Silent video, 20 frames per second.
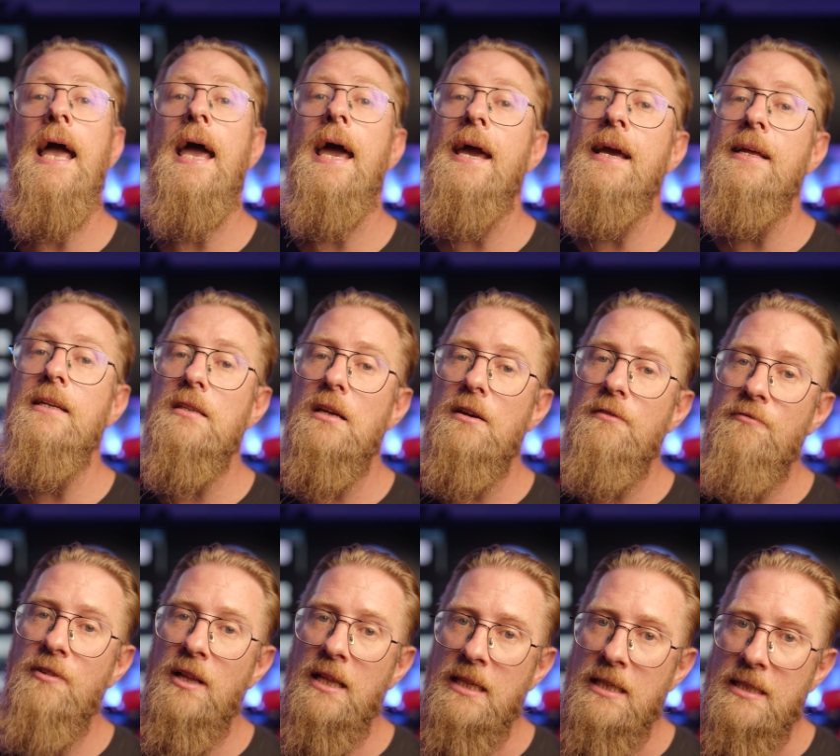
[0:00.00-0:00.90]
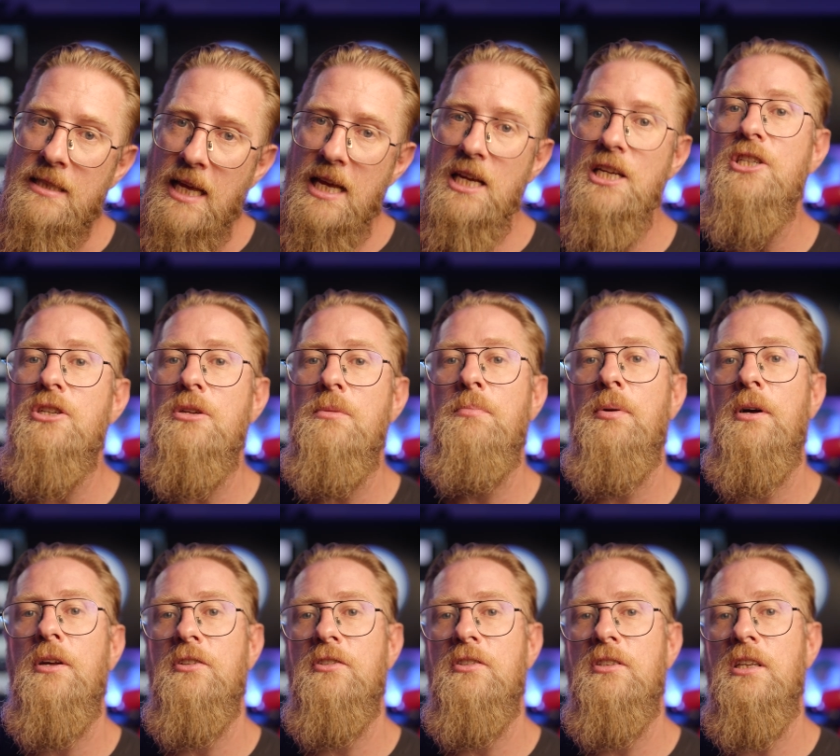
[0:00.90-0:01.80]
and validation
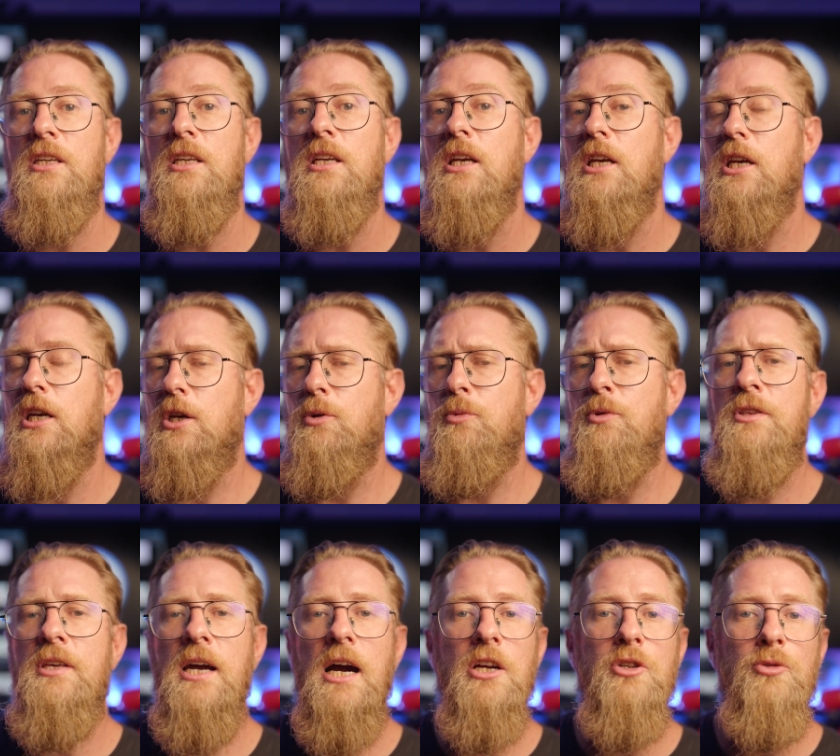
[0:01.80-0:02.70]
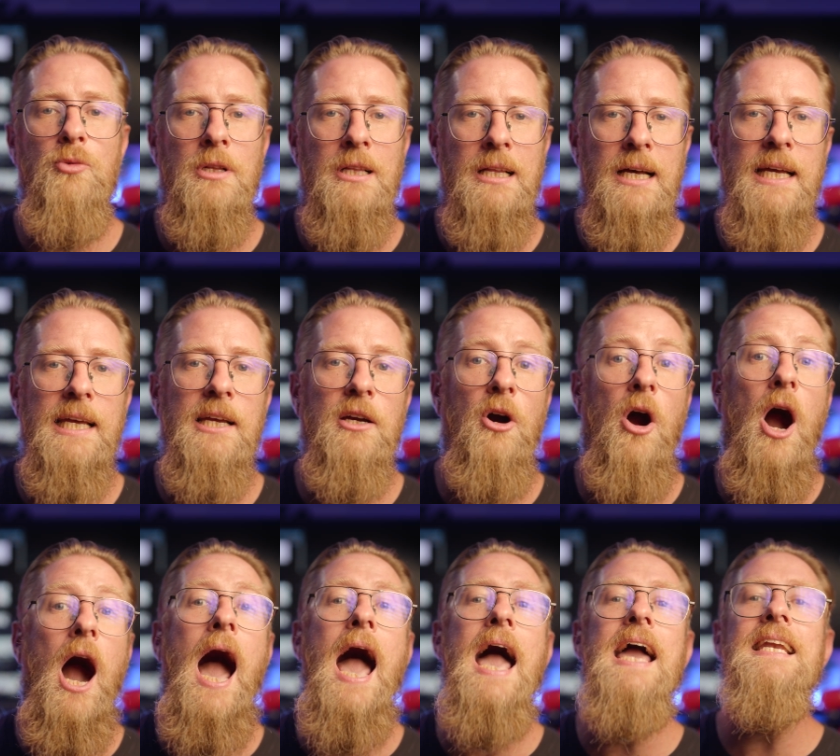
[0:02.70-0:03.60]
policy without relying on
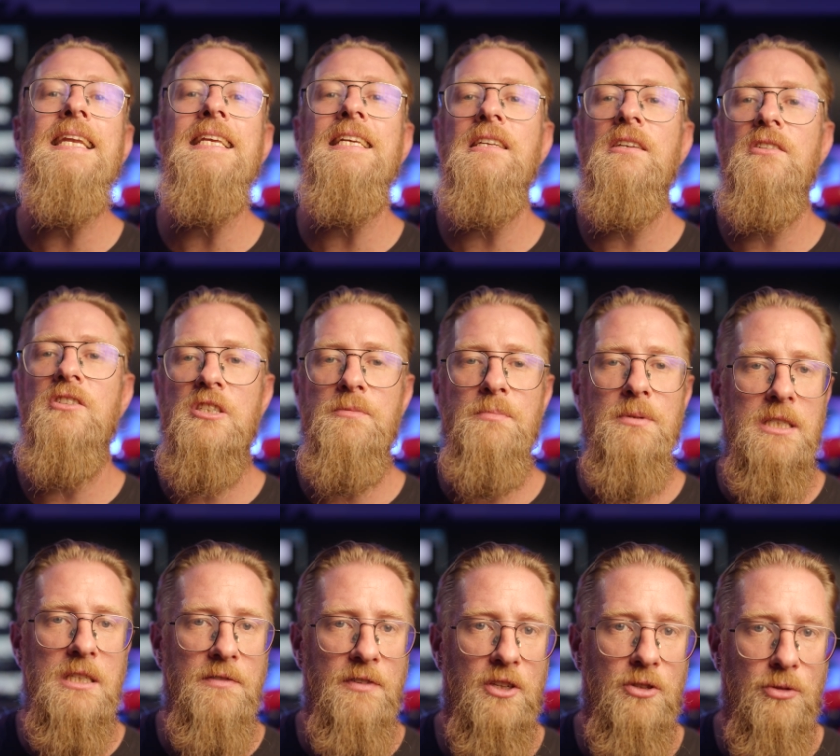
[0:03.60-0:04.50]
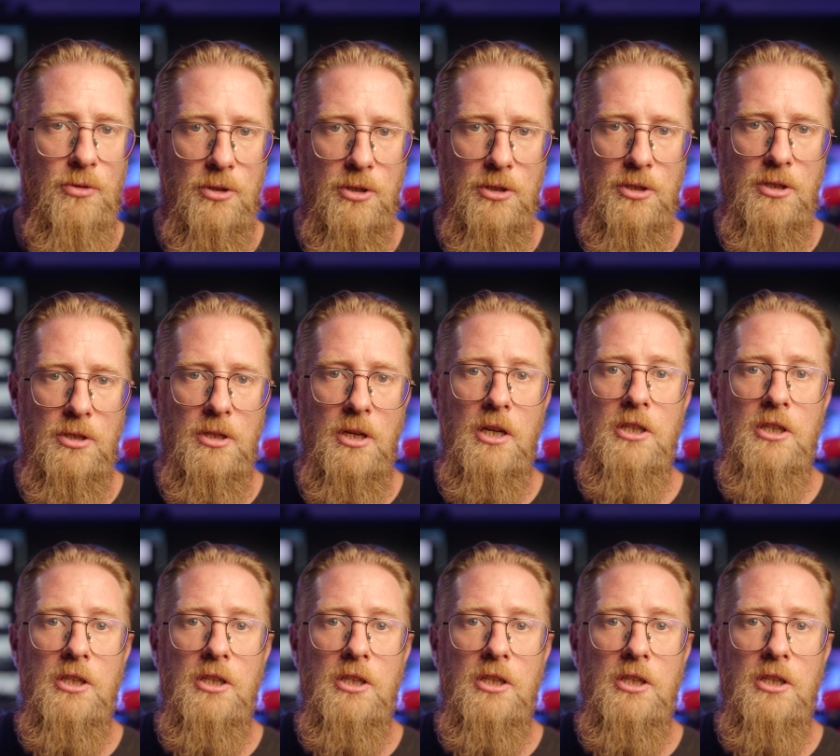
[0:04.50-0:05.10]
any specific solutions.